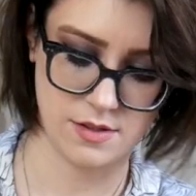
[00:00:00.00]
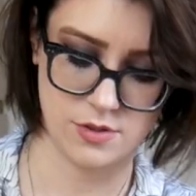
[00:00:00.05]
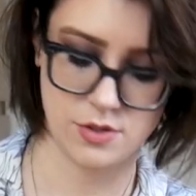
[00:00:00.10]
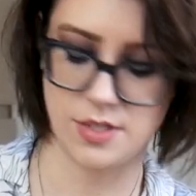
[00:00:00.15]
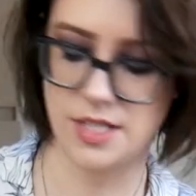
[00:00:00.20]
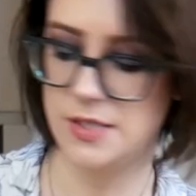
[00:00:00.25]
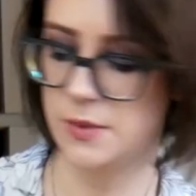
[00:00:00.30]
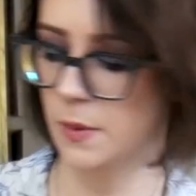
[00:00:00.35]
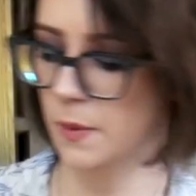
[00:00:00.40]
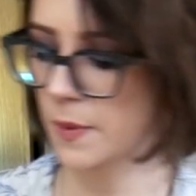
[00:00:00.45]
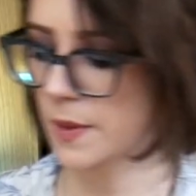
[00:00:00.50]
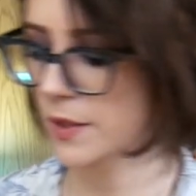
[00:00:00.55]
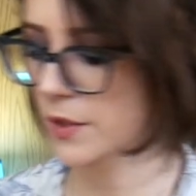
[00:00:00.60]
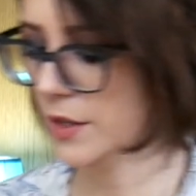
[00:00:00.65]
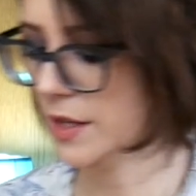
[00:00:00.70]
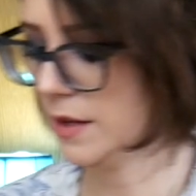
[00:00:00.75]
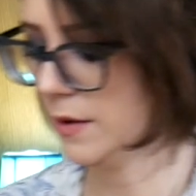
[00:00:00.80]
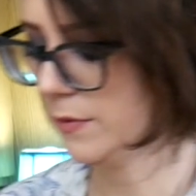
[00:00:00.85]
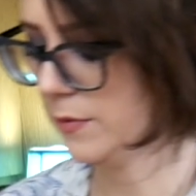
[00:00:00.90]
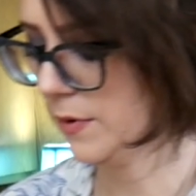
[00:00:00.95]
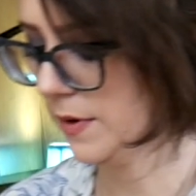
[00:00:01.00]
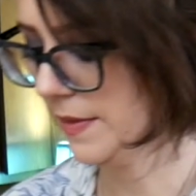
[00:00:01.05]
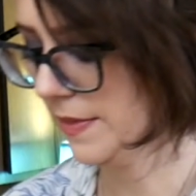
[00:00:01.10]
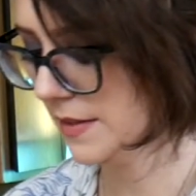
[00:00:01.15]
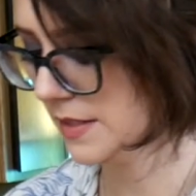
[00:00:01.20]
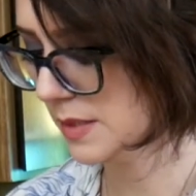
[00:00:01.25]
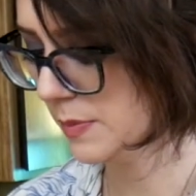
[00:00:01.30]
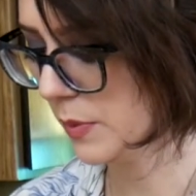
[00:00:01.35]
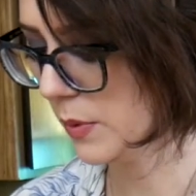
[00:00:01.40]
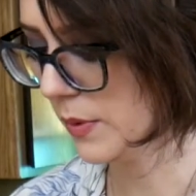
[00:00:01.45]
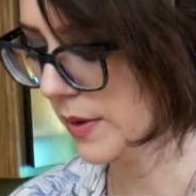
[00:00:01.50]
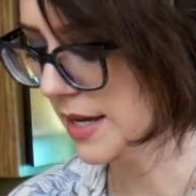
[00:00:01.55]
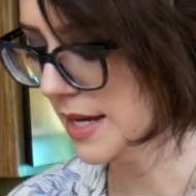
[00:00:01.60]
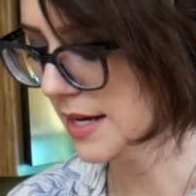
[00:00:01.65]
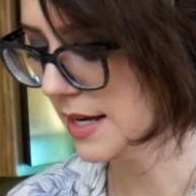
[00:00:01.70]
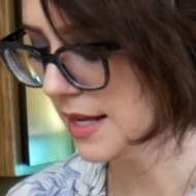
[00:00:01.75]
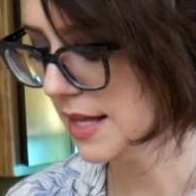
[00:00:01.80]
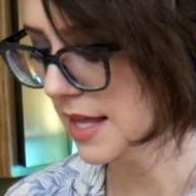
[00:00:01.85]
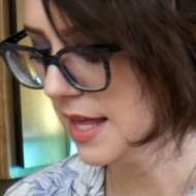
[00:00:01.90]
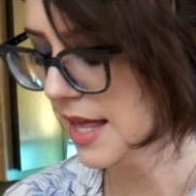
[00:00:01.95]
So that's what we're looking for at this
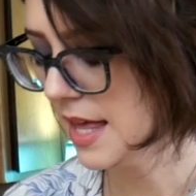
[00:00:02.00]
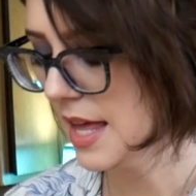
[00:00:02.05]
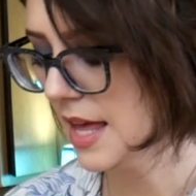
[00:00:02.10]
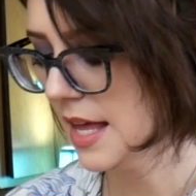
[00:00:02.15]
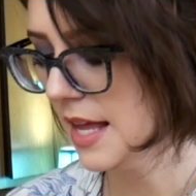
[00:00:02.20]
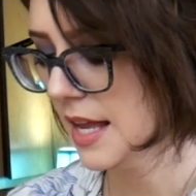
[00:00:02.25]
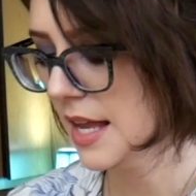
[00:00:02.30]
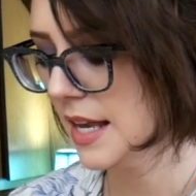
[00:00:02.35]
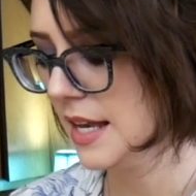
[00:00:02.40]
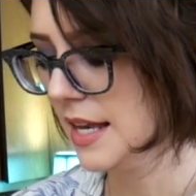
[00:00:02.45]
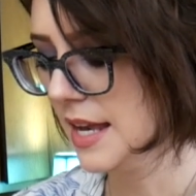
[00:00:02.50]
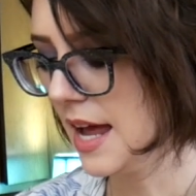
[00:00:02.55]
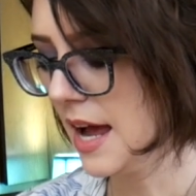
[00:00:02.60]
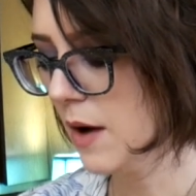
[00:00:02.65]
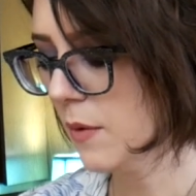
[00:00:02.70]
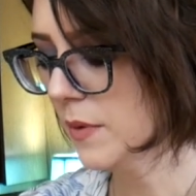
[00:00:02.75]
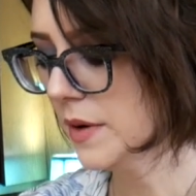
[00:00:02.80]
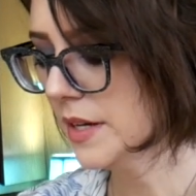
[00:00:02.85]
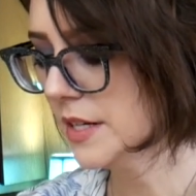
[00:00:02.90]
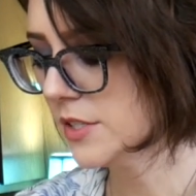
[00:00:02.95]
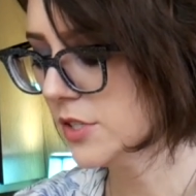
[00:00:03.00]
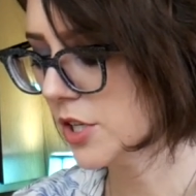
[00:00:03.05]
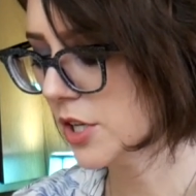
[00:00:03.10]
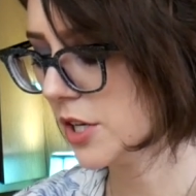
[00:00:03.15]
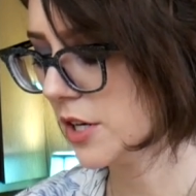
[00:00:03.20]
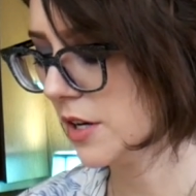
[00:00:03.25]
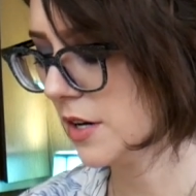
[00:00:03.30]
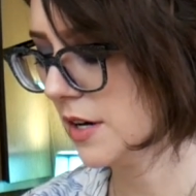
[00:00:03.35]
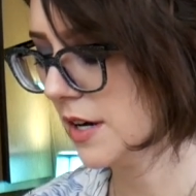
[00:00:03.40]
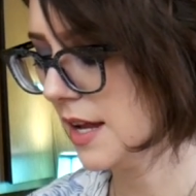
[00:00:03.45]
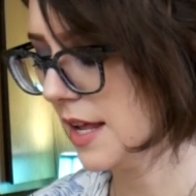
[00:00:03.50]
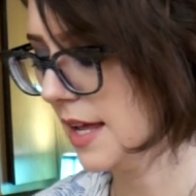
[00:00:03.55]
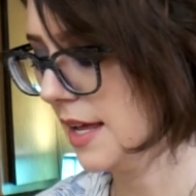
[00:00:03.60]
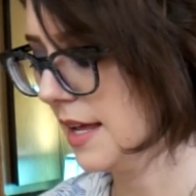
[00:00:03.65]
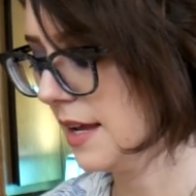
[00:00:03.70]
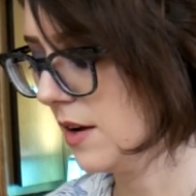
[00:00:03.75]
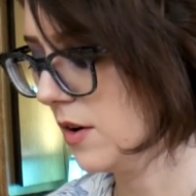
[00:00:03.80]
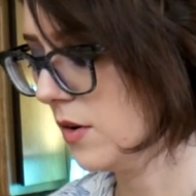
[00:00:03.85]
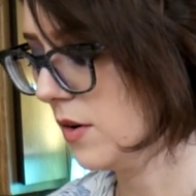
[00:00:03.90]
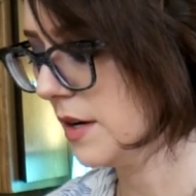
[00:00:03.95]
point. Now we're gonna turn
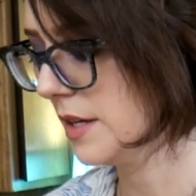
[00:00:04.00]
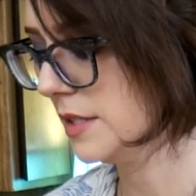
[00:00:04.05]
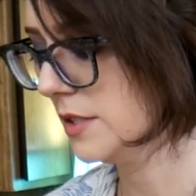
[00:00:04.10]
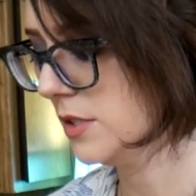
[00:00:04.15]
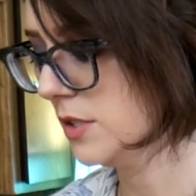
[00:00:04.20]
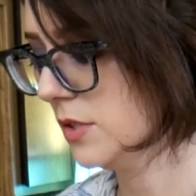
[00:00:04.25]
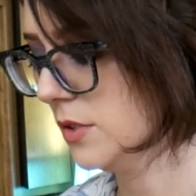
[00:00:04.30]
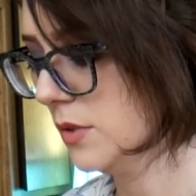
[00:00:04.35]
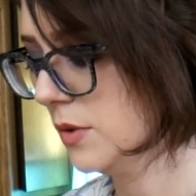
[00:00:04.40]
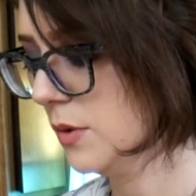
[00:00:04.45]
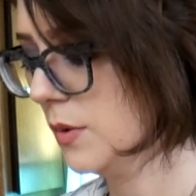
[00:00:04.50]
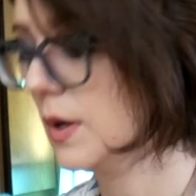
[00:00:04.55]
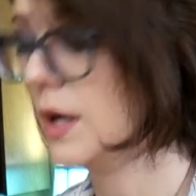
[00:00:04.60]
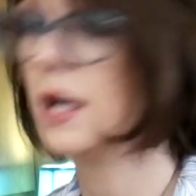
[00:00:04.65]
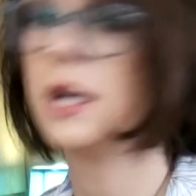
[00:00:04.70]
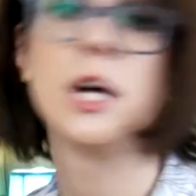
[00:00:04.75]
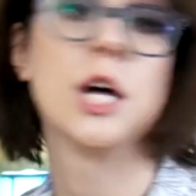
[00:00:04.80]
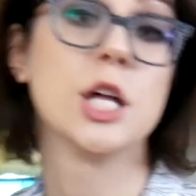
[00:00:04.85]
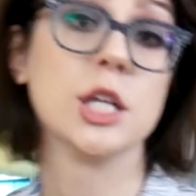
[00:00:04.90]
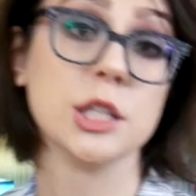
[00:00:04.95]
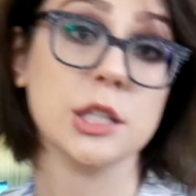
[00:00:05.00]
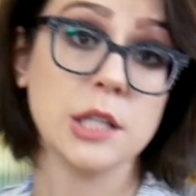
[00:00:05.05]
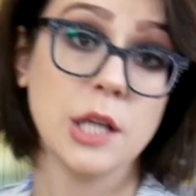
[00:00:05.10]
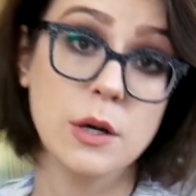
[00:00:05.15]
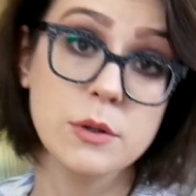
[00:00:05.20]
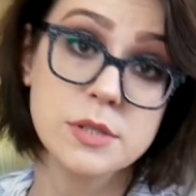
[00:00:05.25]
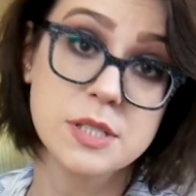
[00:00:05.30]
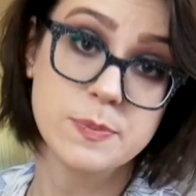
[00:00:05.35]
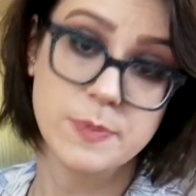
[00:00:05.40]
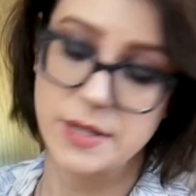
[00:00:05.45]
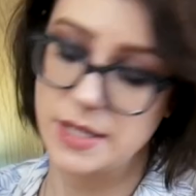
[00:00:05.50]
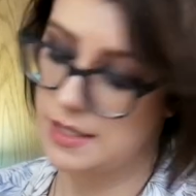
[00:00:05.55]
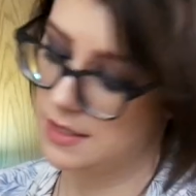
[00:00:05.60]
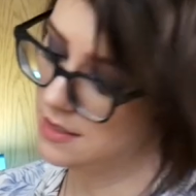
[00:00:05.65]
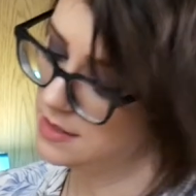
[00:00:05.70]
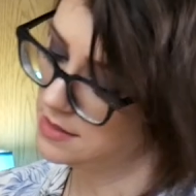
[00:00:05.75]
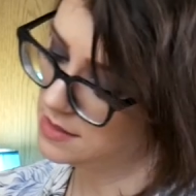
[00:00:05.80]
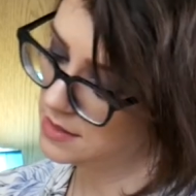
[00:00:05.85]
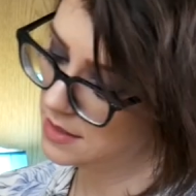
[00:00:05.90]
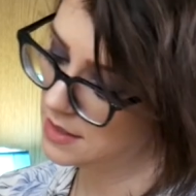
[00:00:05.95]
it on to low
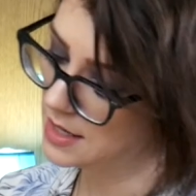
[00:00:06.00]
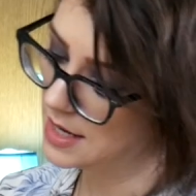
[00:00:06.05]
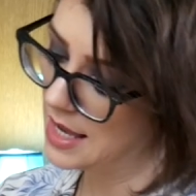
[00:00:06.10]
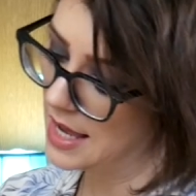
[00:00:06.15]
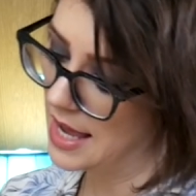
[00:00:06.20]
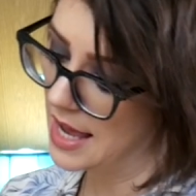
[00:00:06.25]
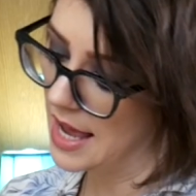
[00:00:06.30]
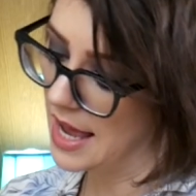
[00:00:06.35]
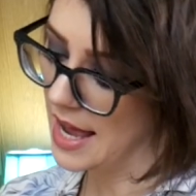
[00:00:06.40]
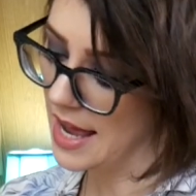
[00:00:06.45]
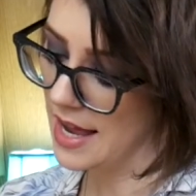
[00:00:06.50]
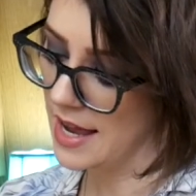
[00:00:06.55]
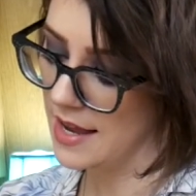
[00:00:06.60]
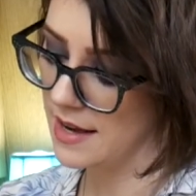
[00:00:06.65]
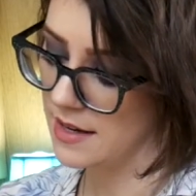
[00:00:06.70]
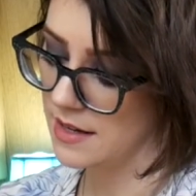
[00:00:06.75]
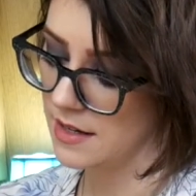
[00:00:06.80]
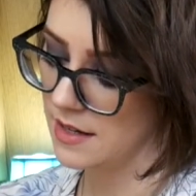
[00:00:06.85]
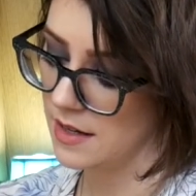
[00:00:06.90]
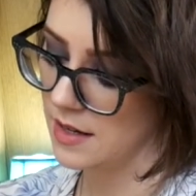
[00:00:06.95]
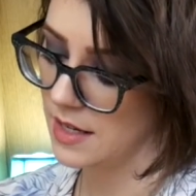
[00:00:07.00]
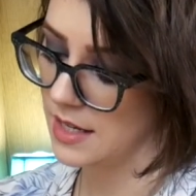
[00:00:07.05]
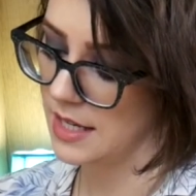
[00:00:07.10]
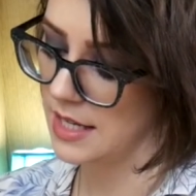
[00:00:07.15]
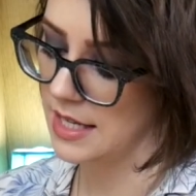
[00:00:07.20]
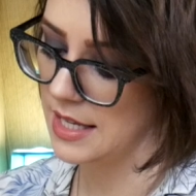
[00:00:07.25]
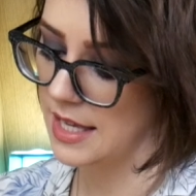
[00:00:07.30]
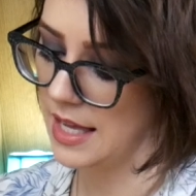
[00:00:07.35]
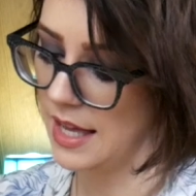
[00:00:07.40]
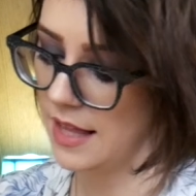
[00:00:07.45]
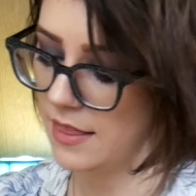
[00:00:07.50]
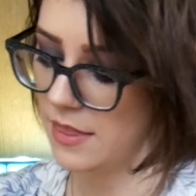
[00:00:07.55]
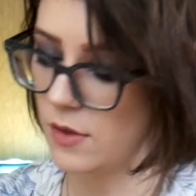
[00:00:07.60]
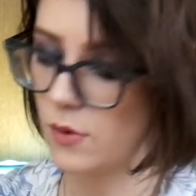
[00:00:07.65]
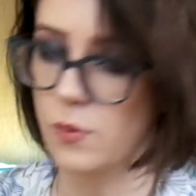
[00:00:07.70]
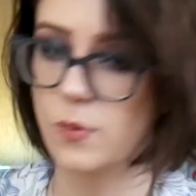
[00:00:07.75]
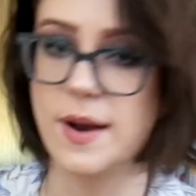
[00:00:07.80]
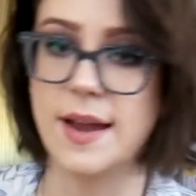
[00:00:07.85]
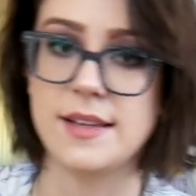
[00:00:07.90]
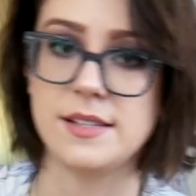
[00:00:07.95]
speed and get
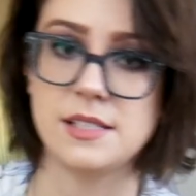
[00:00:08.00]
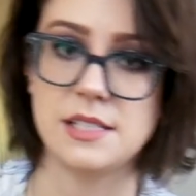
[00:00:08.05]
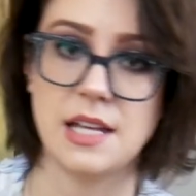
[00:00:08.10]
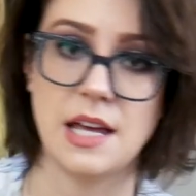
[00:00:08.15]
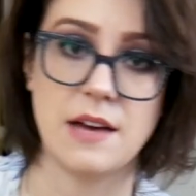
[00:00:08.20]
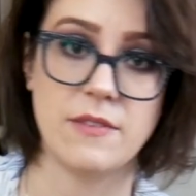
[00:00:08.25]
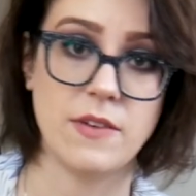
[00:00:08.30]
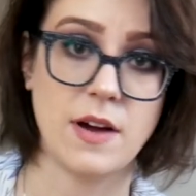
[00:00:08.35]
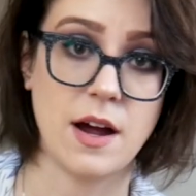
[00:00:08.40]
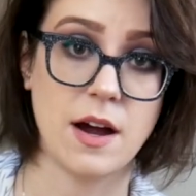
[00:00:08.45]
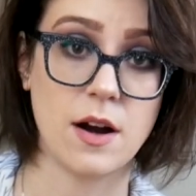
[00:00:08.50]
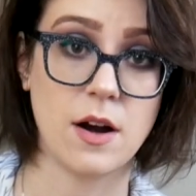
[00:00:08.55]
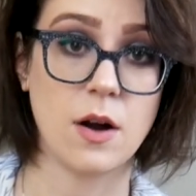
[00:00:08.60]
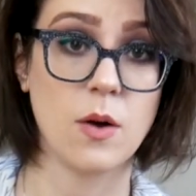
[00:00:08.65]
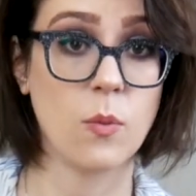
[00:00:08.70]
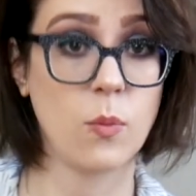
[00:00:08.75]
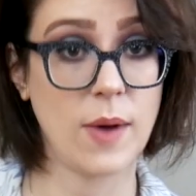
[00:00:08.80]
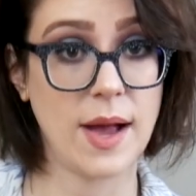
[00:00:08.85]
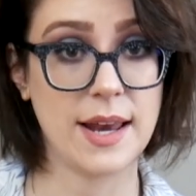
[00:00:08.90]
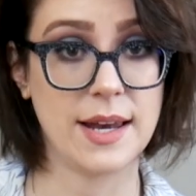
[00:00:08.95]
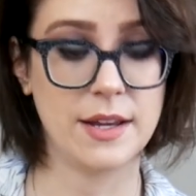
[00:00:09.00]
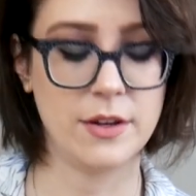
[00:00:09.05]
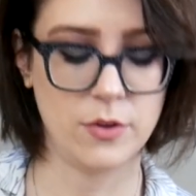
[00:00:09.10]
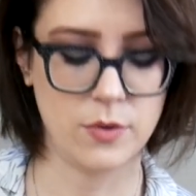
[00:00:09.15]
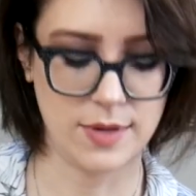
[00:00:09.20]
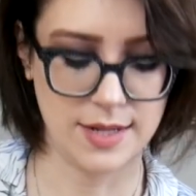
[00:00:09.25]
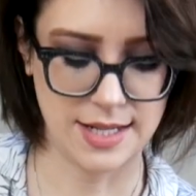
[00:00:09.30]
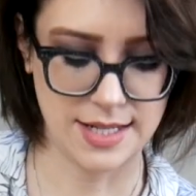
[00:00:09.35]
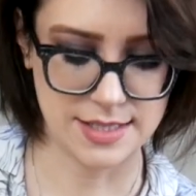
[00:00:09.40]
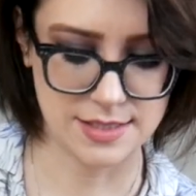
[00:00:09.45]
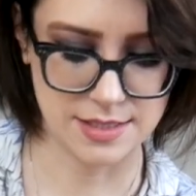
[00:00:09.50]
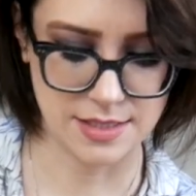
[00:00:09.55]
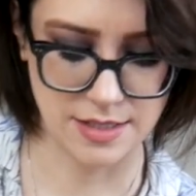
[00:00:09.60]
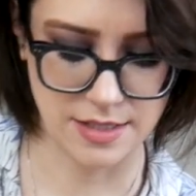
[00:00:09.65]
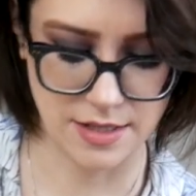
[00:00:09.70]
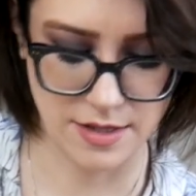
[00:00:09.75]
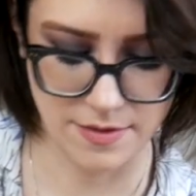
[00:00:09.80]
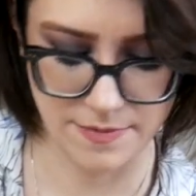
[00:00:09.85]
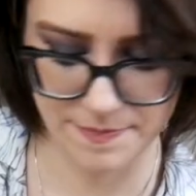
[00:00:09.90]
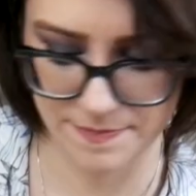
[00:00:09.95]
the rest of our wet ingredients in
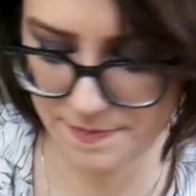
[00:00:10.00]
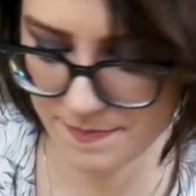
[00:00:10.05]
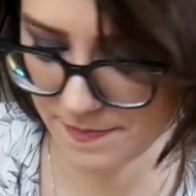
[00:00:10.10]
there.